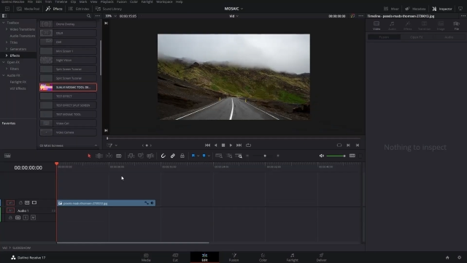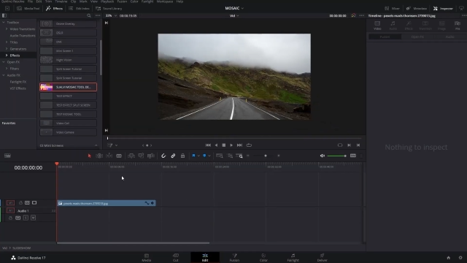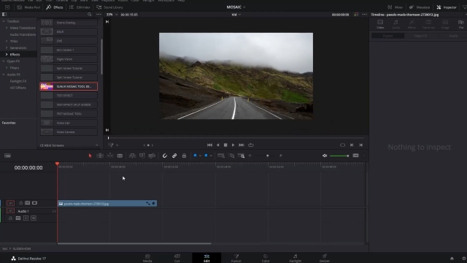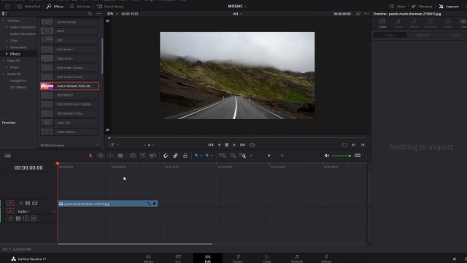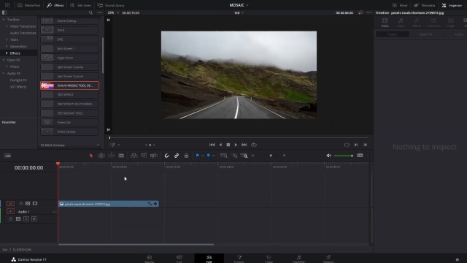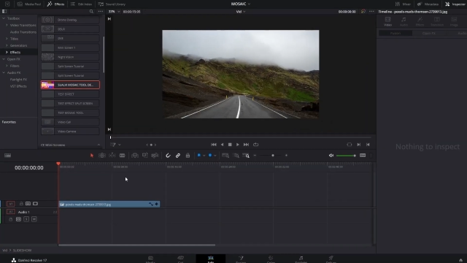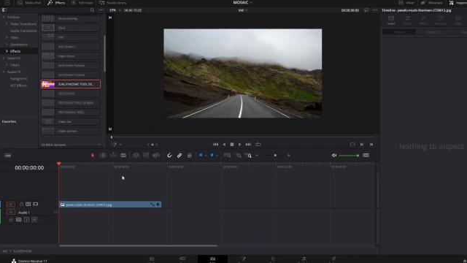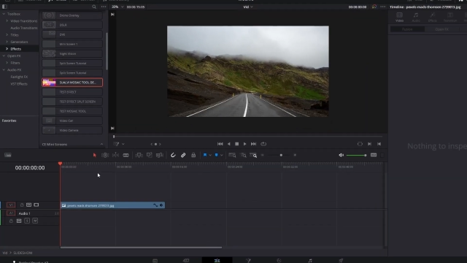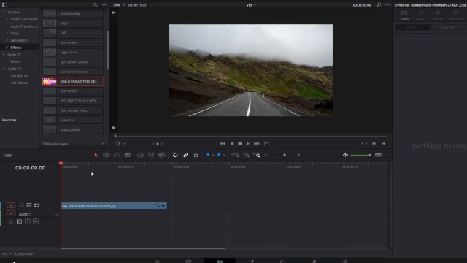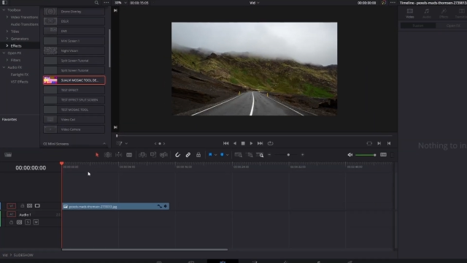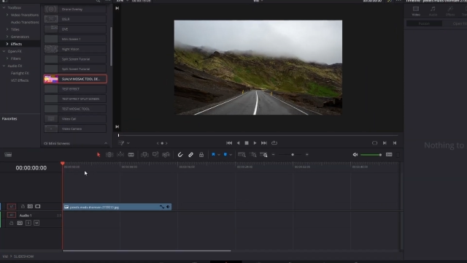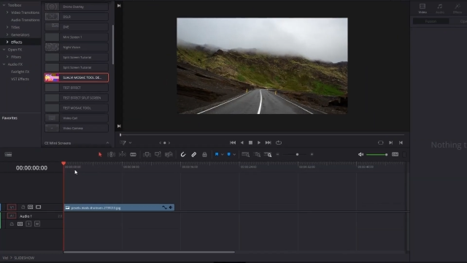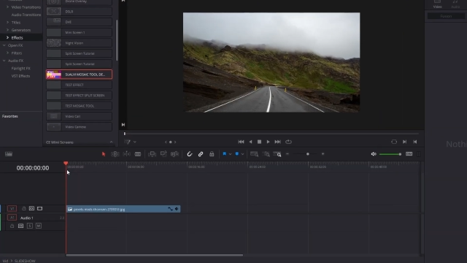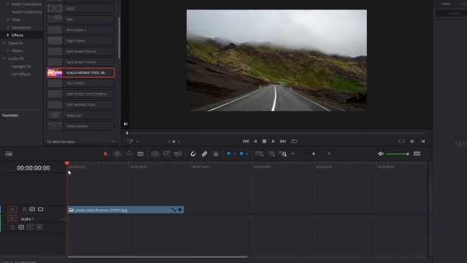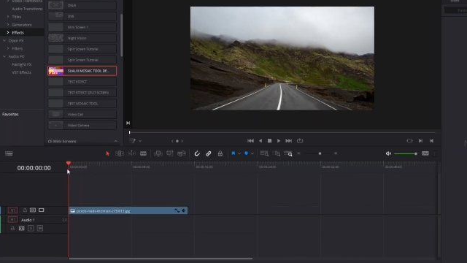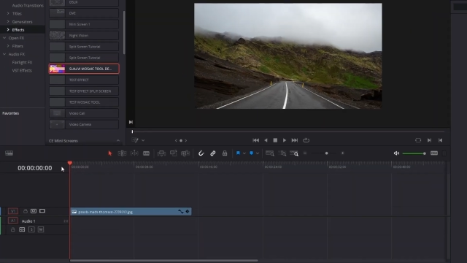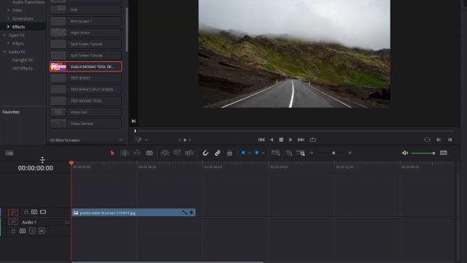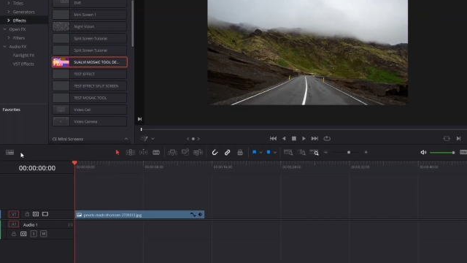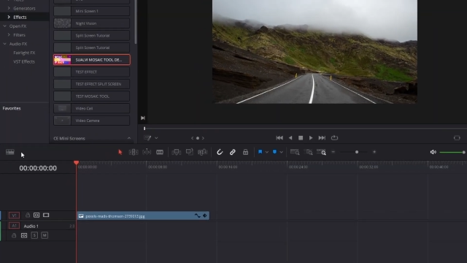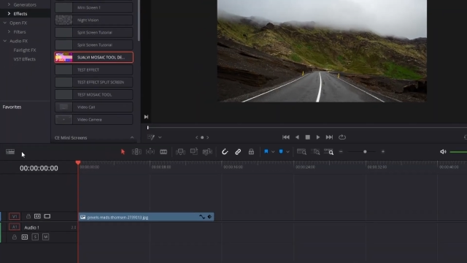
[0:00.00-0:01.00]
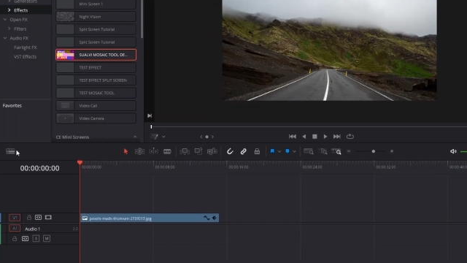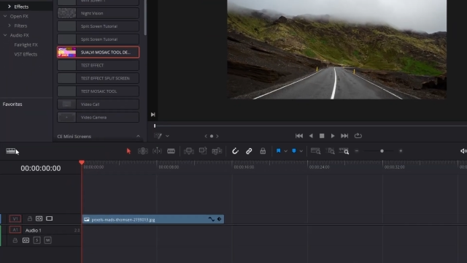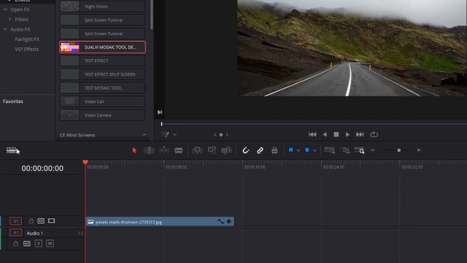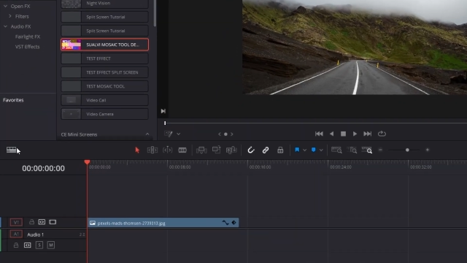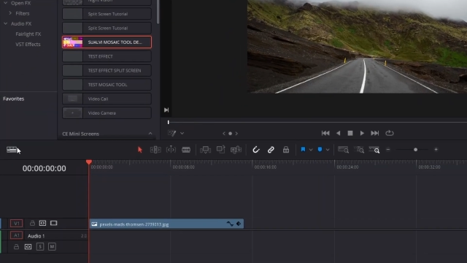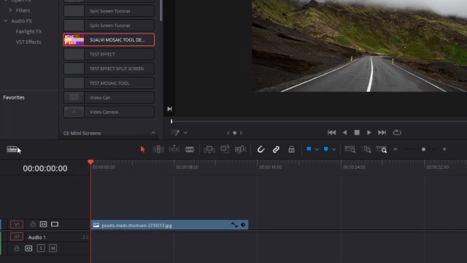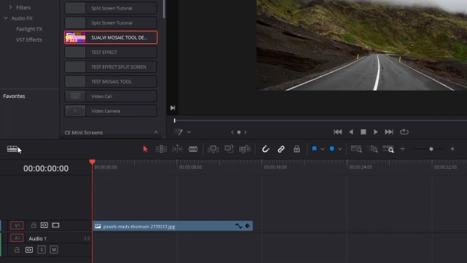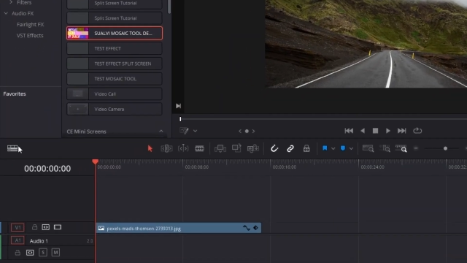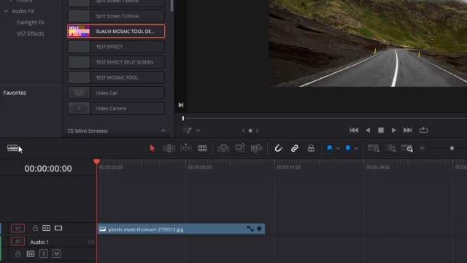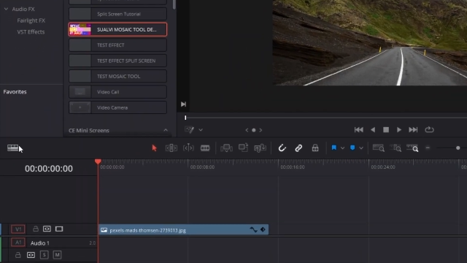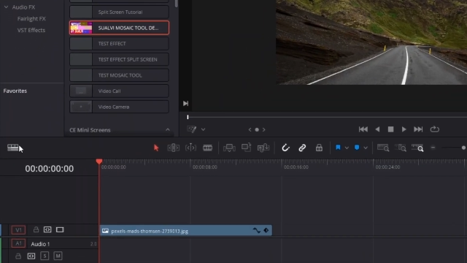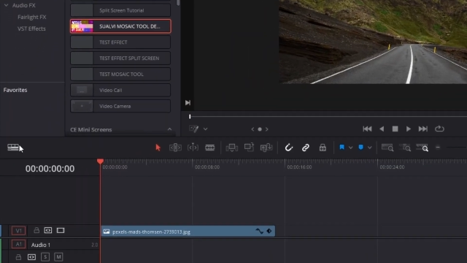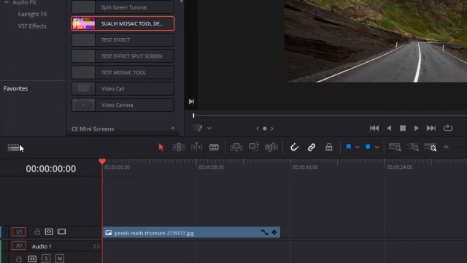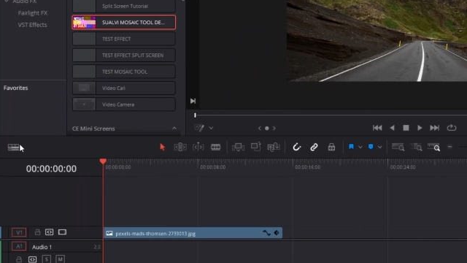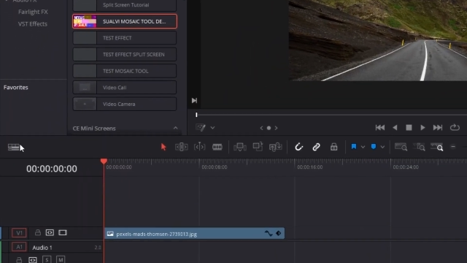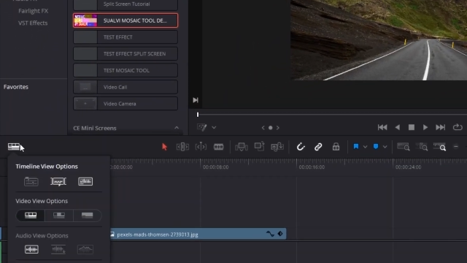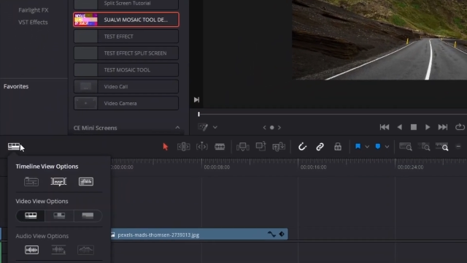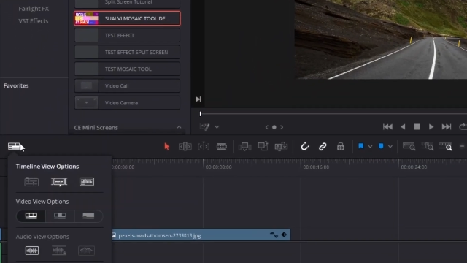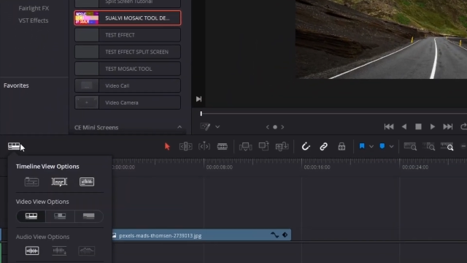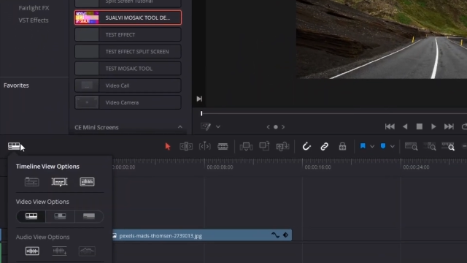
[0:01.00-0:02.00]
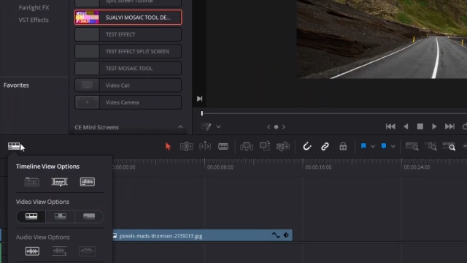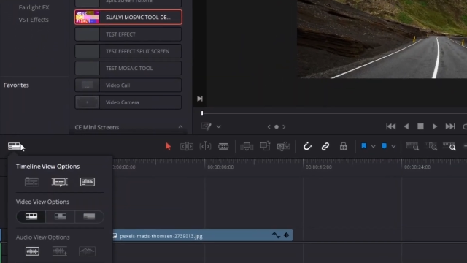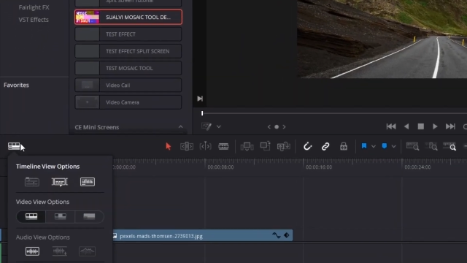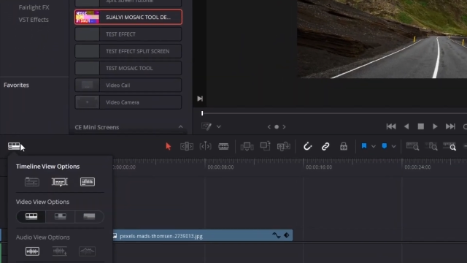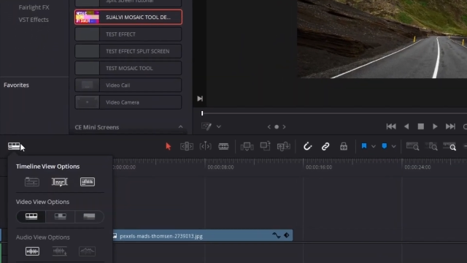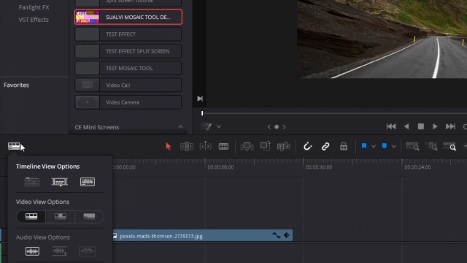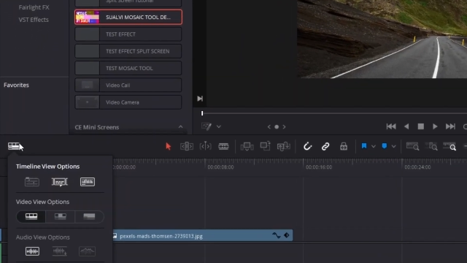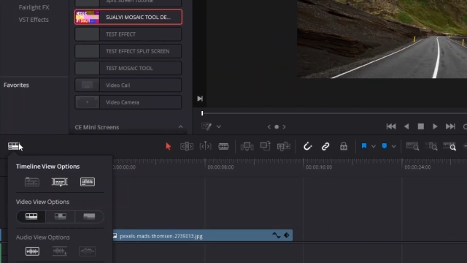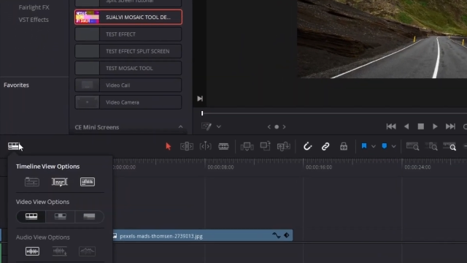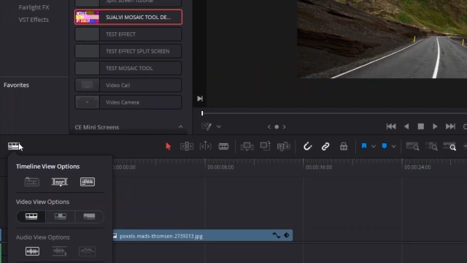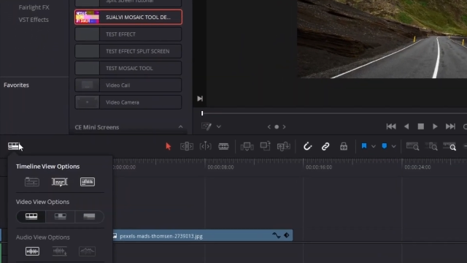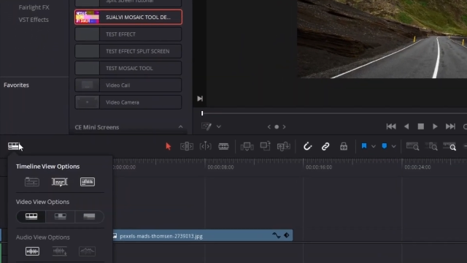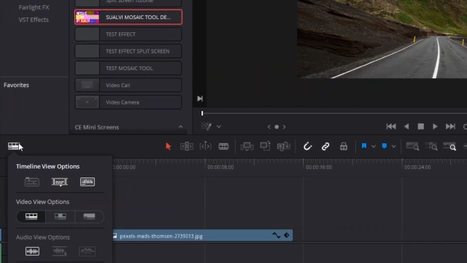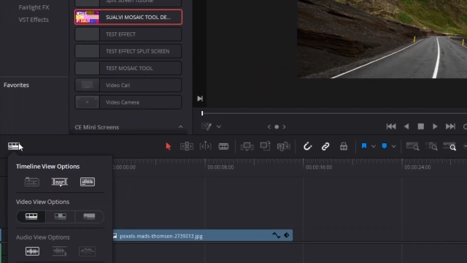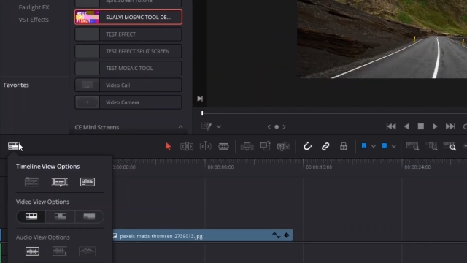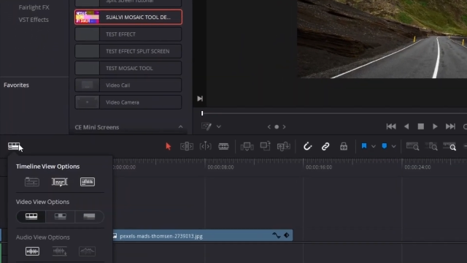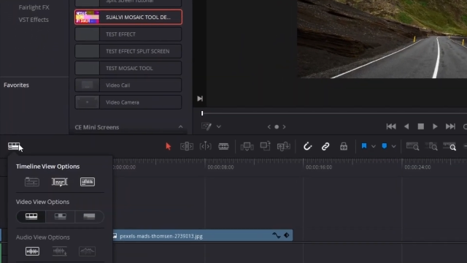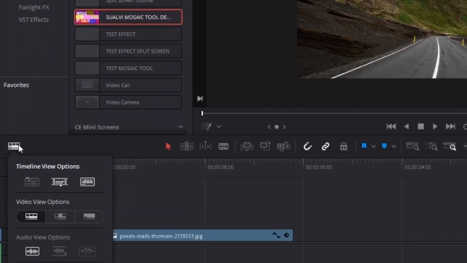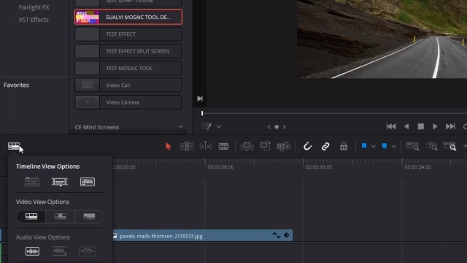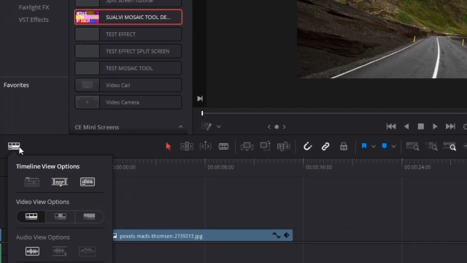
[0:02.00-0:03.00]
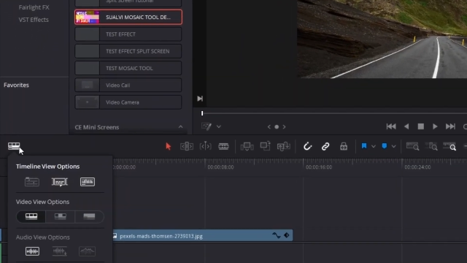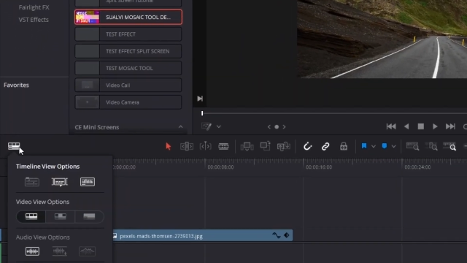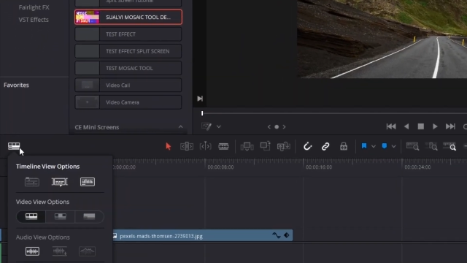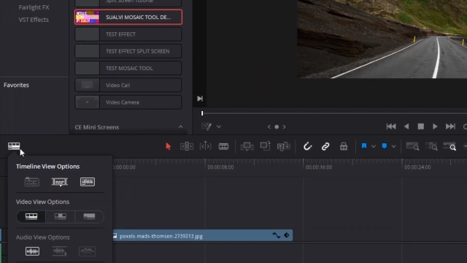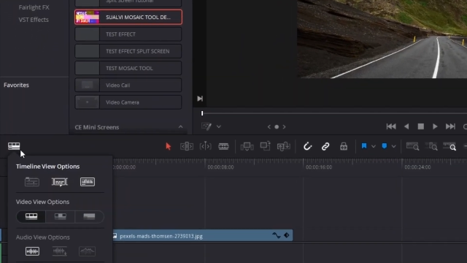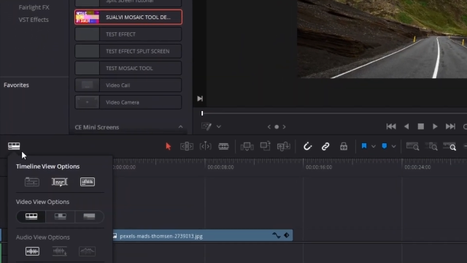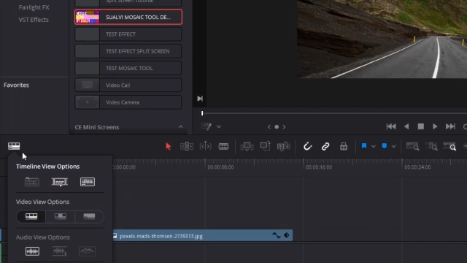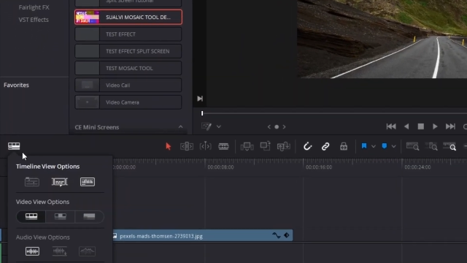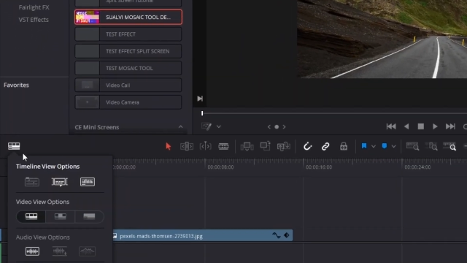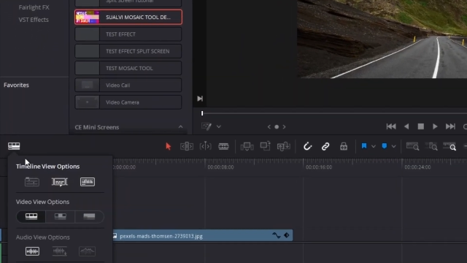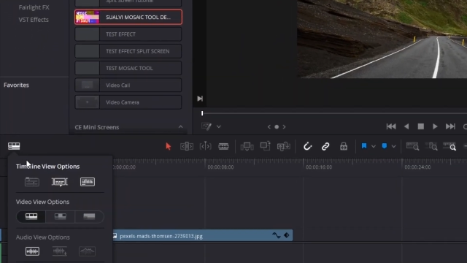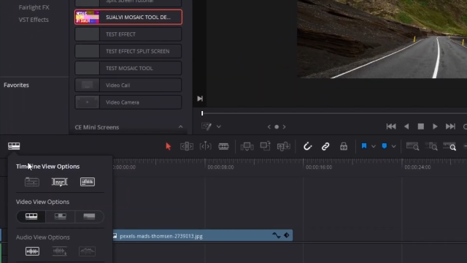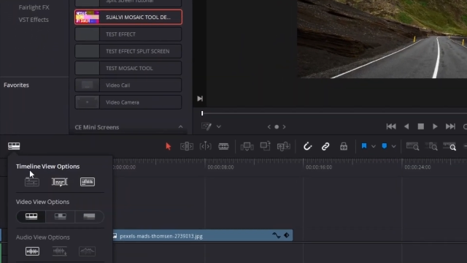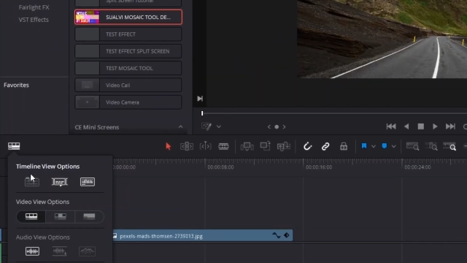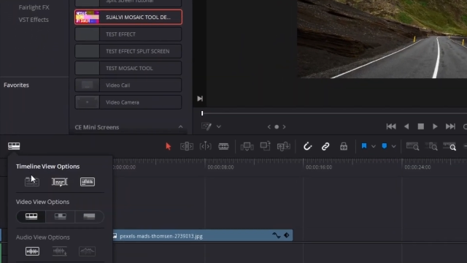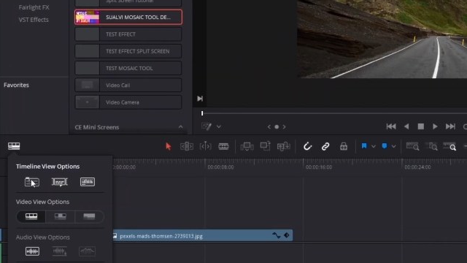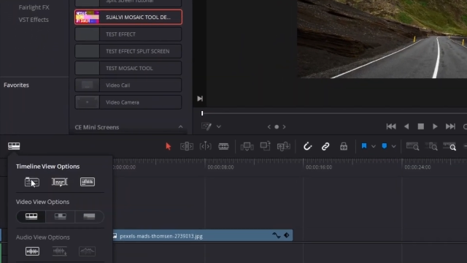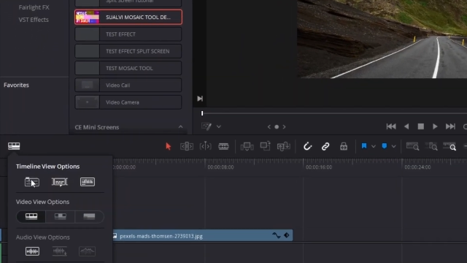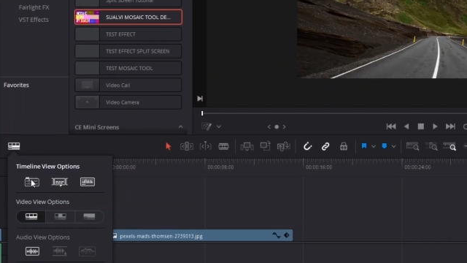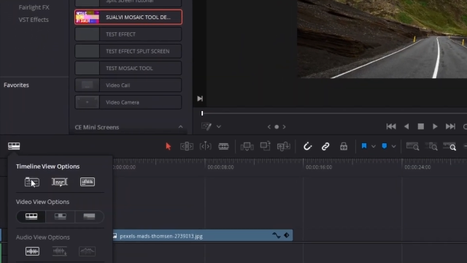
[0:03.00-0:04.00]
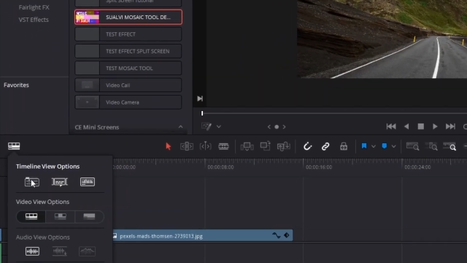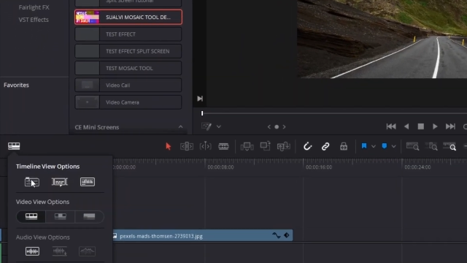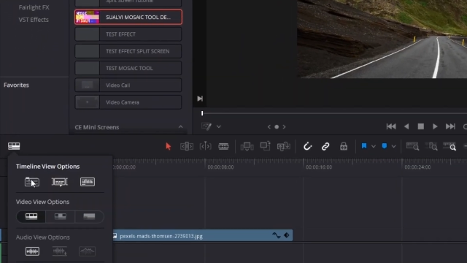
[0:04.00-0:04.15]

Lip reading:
[unreadable: no face in view]